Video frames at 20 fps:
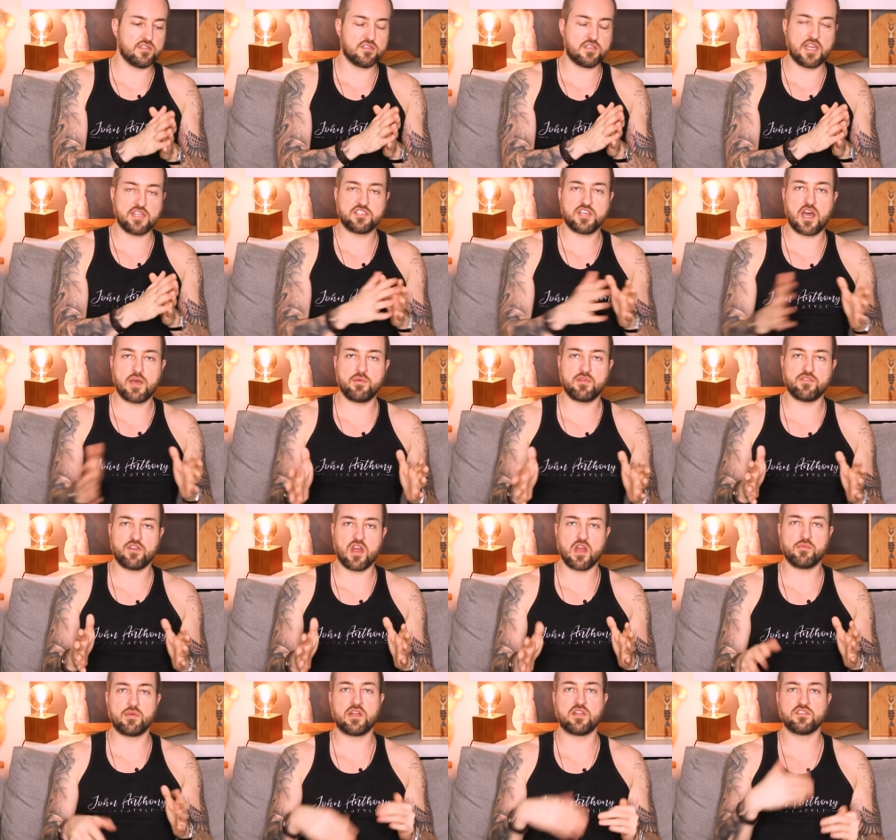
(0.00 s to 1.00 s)
daytime
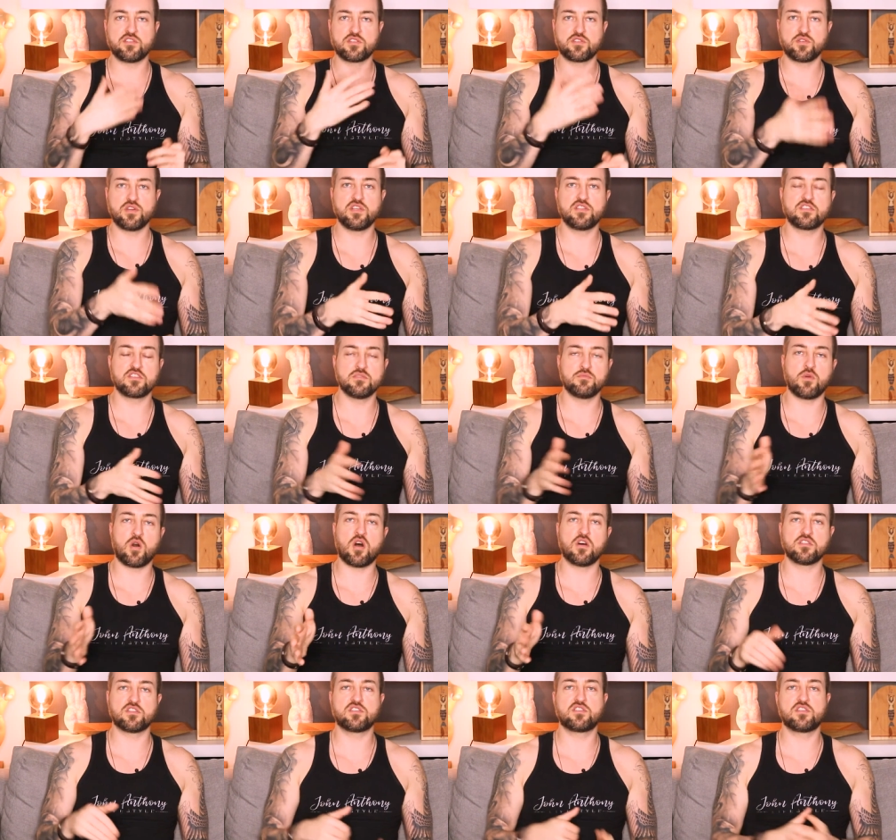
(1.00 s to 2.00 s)
environment on the streets and
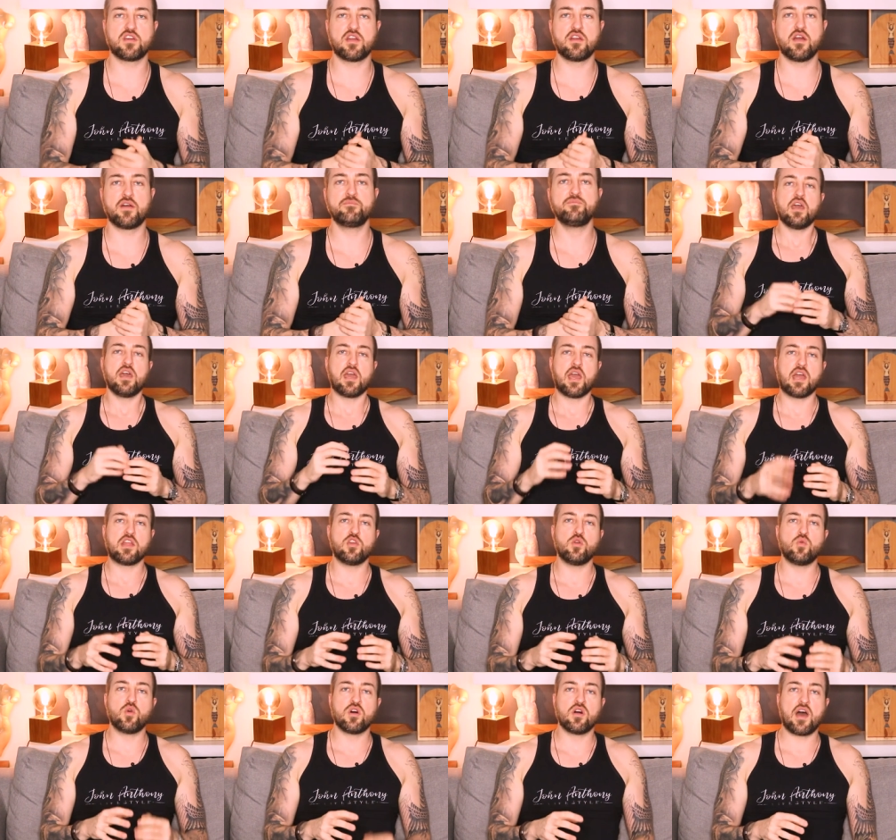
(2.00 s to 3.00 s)
malls, etc. And
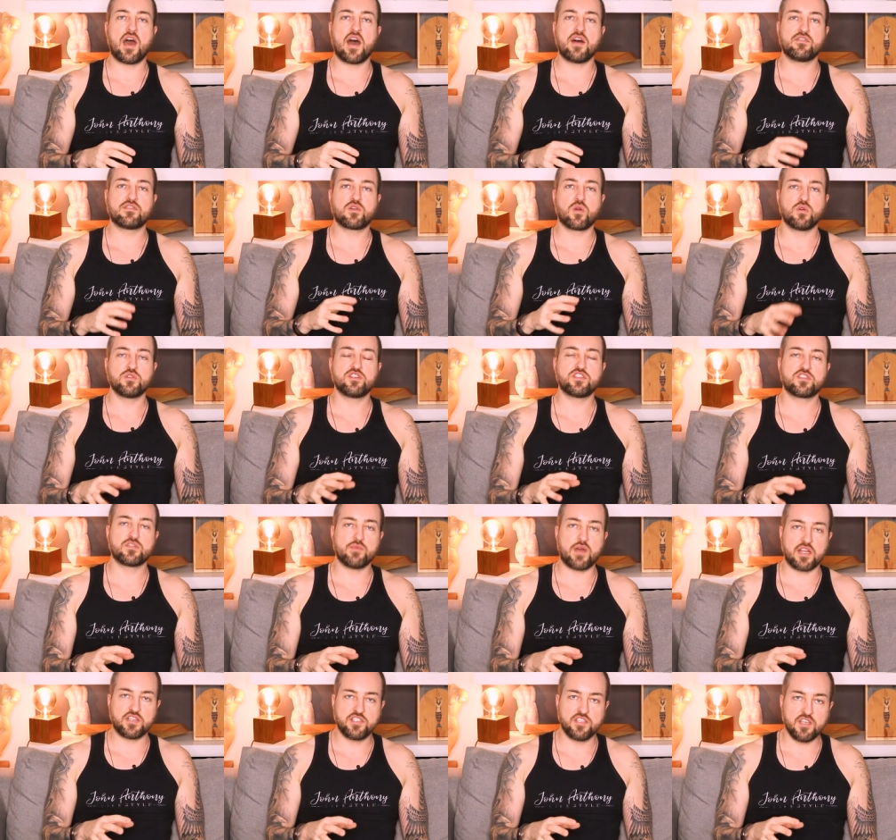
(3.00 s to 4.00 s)
you will have coaches
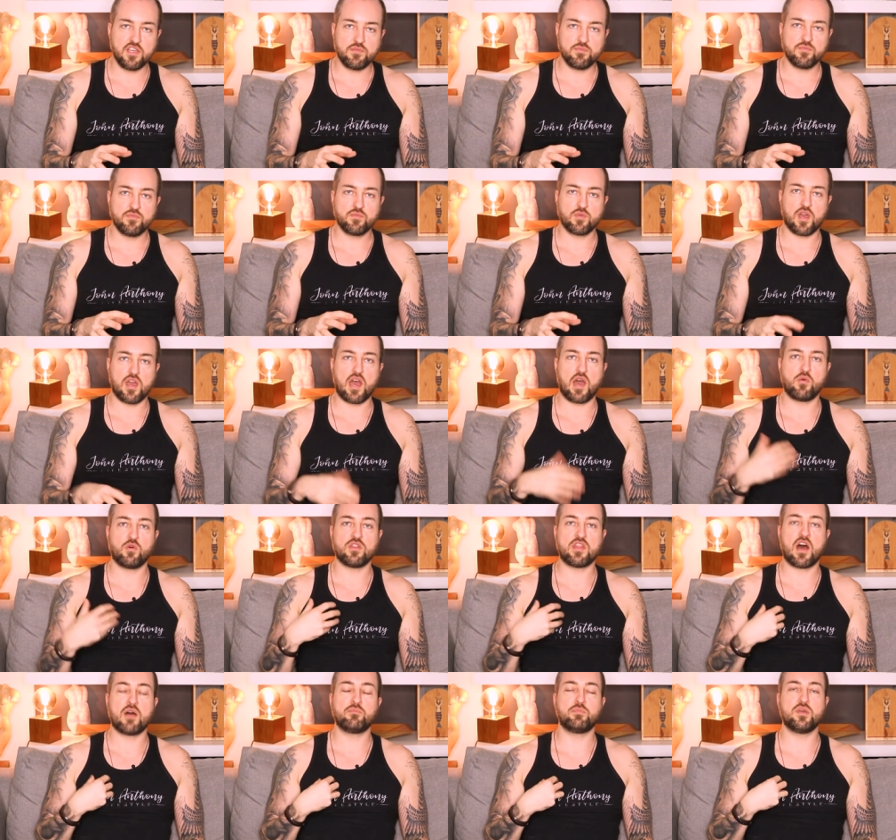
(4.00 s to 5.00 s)
from my team. Okay, I
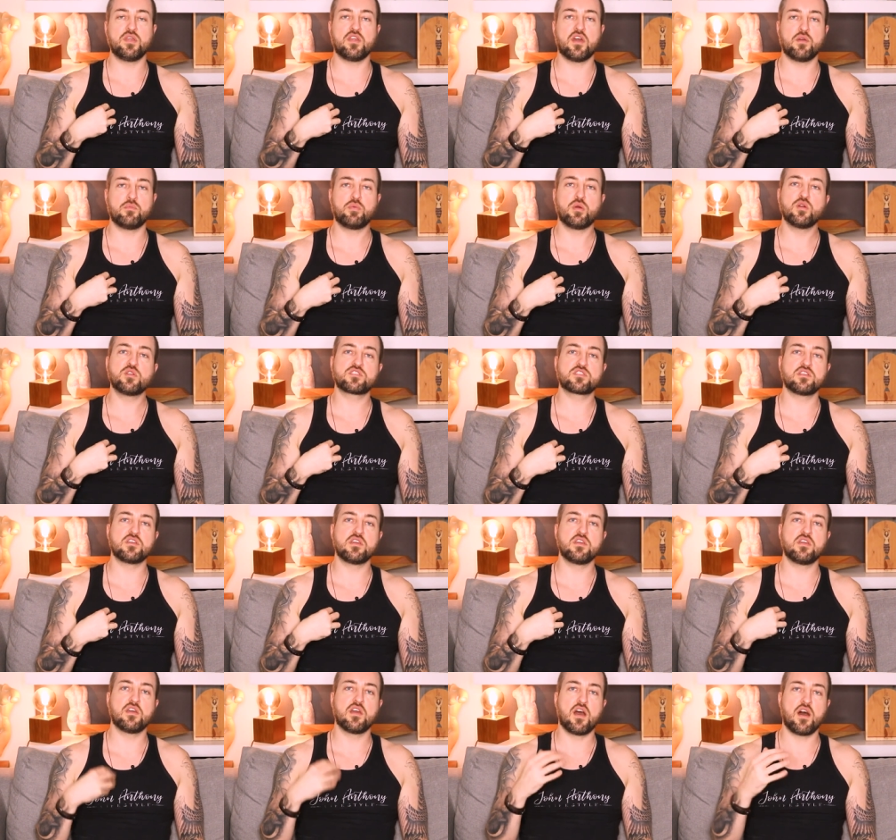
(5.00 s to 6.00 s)
will not be there
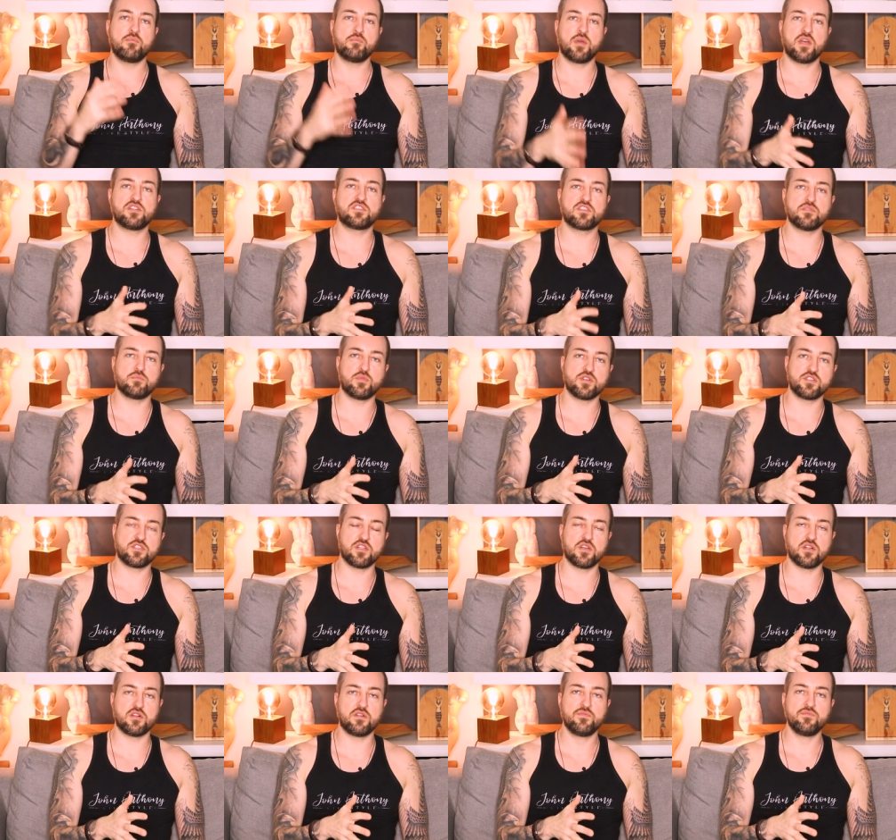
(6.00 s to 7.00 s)
personally. I'm based in
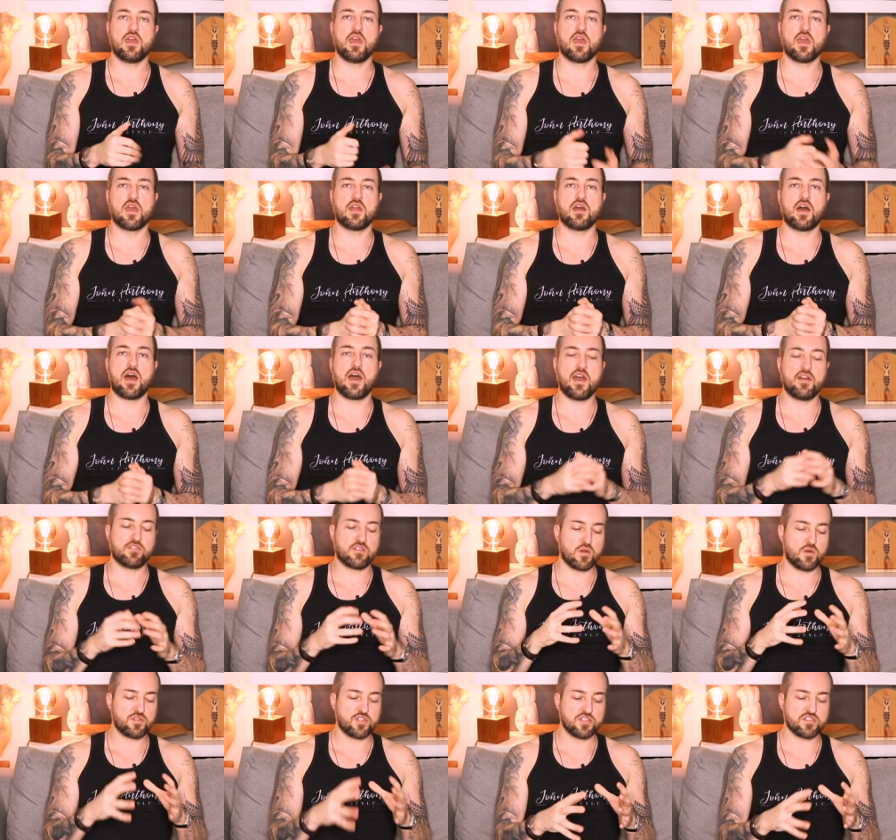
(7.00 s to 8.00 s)
Brazil, and I have
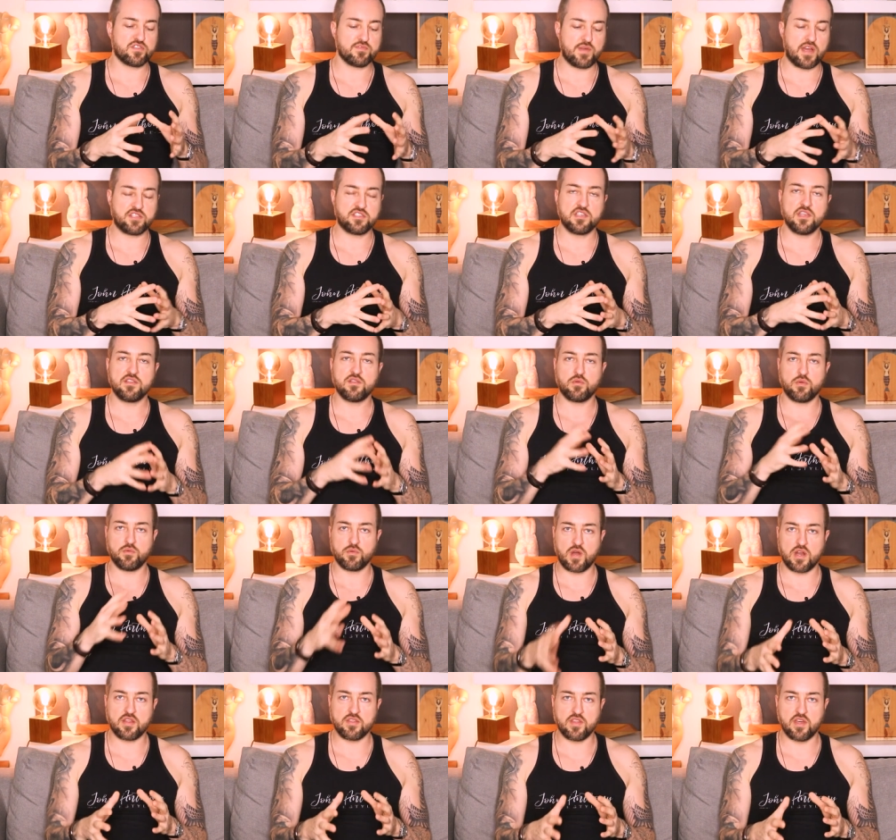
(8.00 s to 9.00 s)
coaches from my team that will be
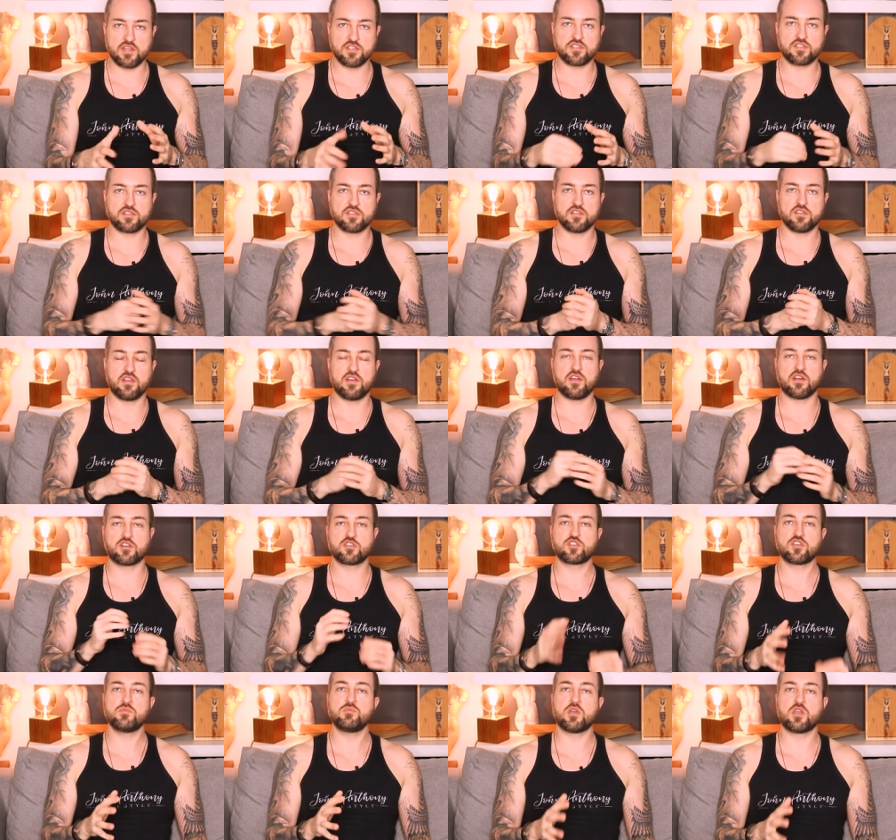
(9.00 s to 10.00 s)
running this that are
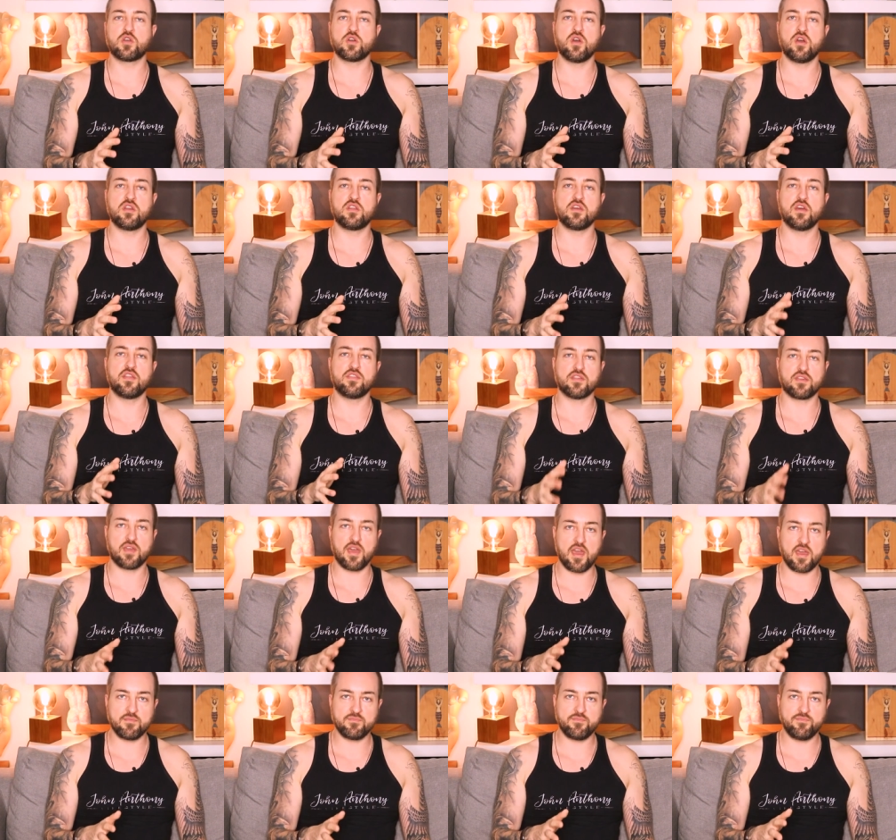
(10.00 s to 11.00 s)
extremely good at the
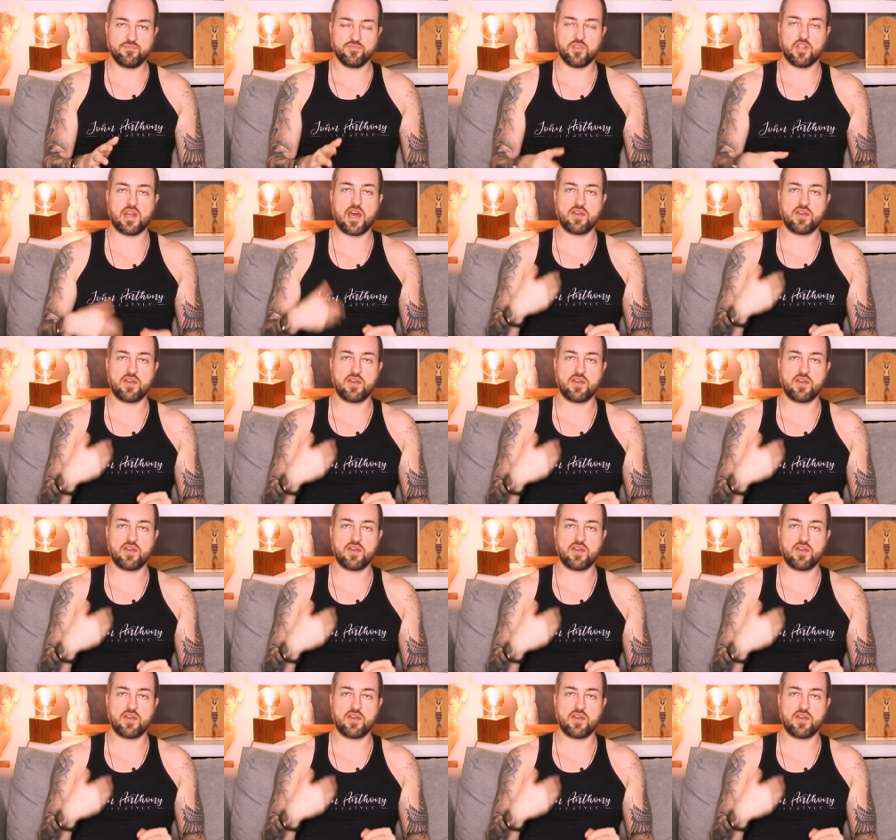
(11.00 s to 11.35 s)
game, that